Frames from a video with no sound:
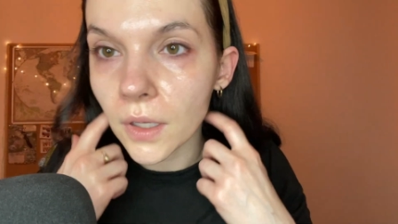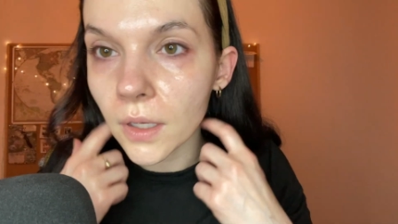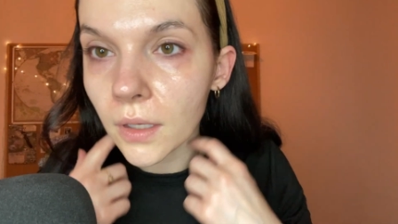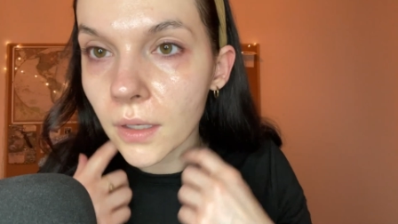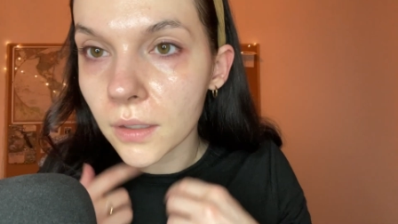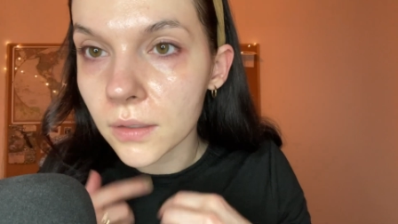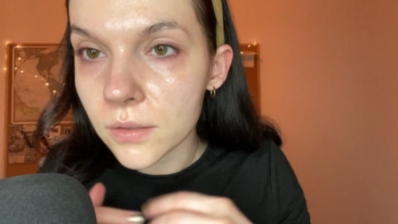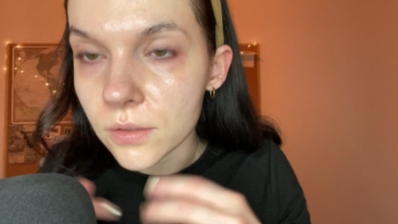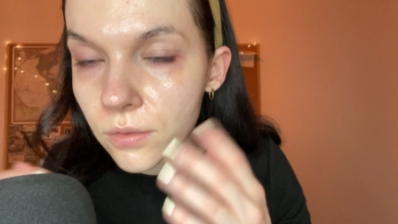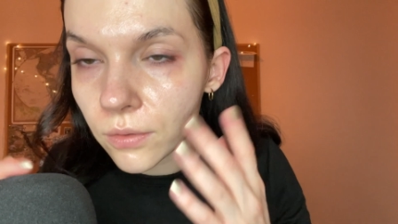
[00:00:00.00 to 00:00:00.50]

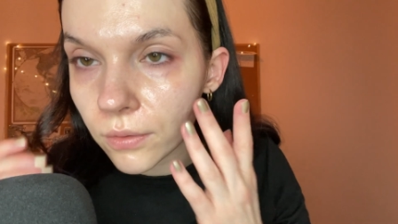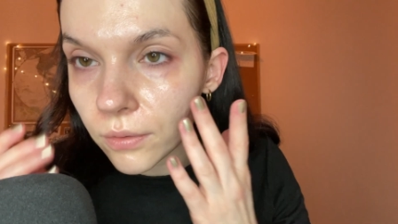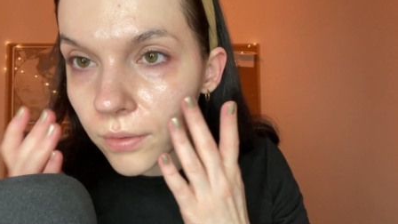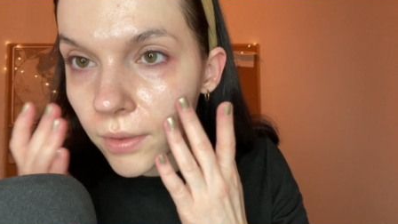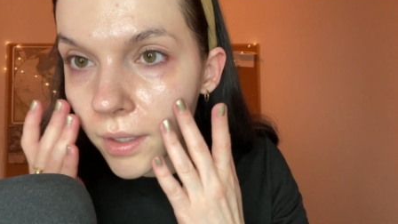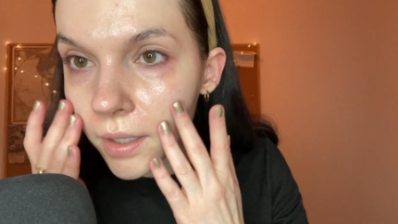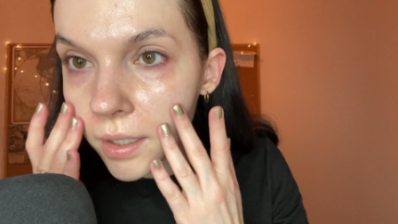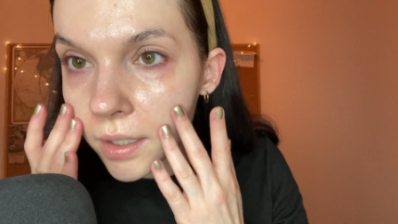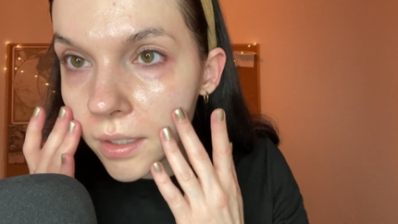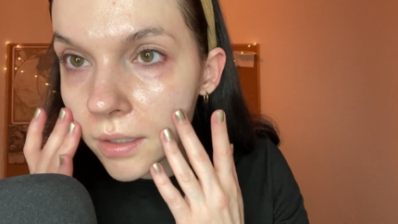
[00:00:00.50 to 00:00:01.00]
Okay, so
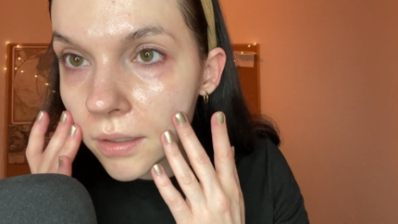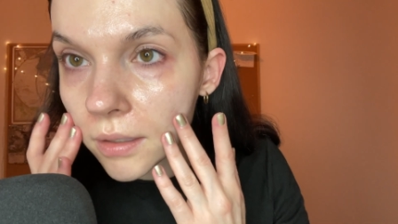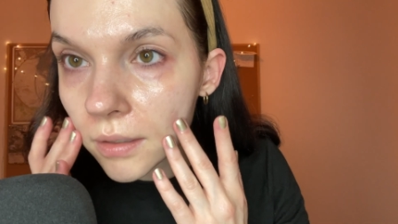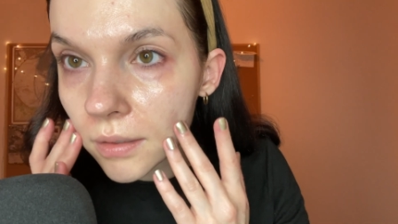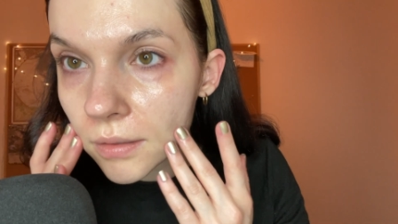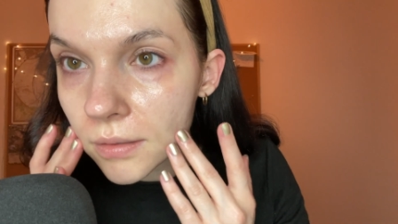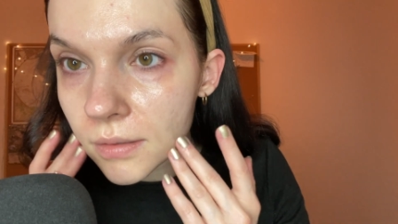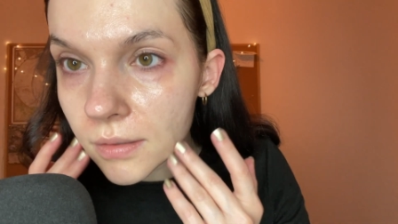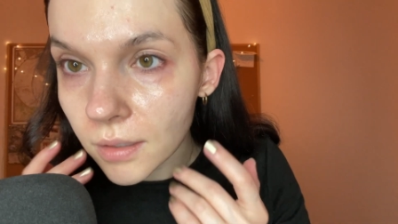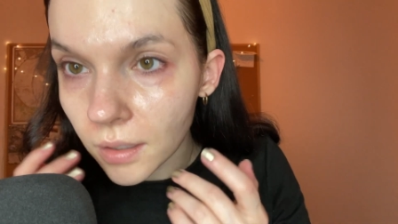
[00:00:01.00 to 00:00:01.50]
that
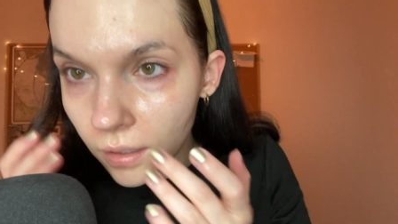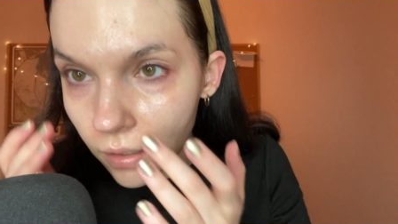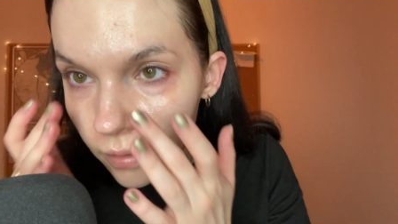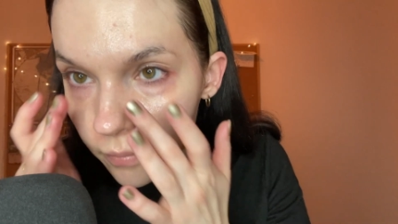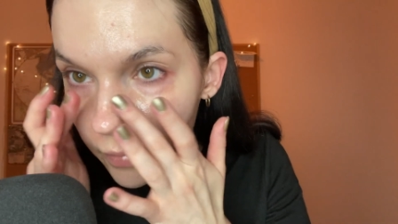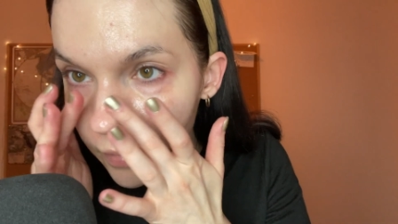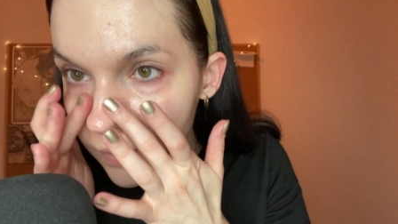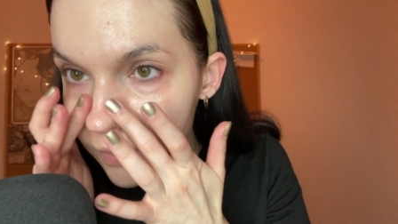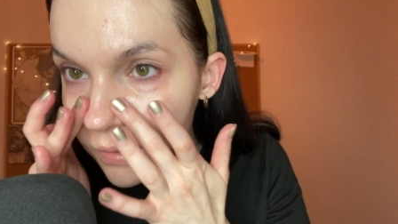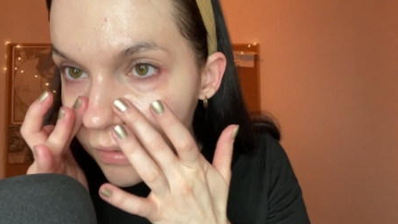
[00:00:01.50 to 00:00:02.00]
is on
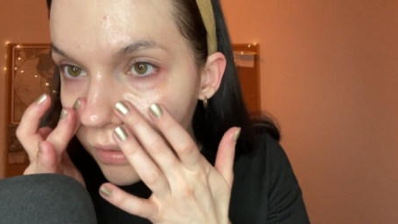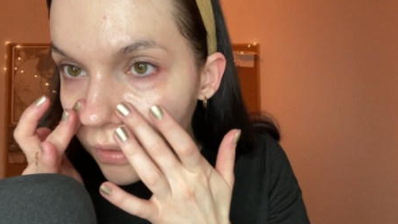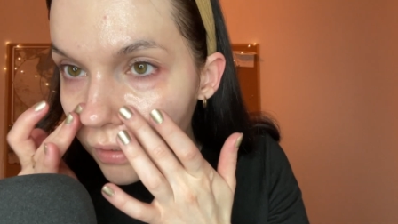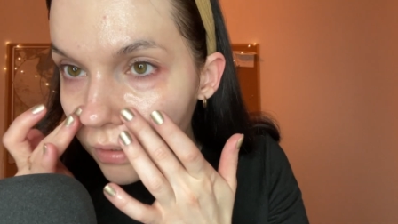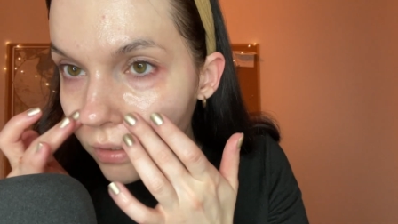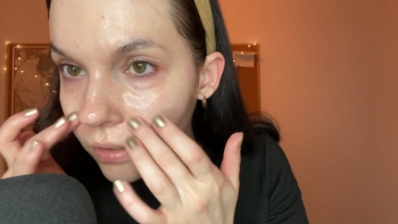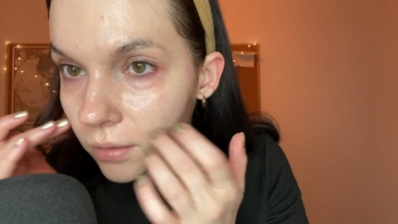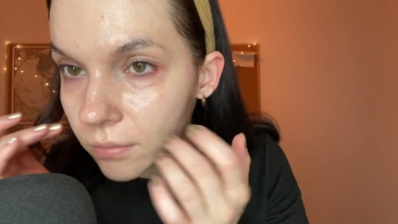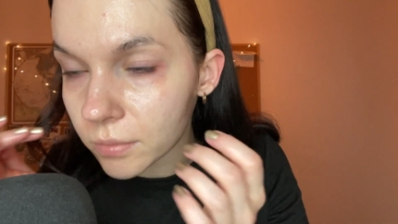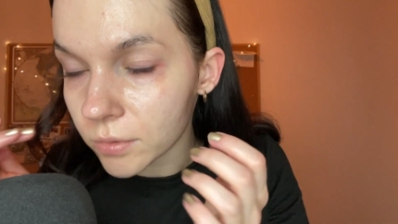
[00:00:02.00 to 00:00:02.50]
my skin now.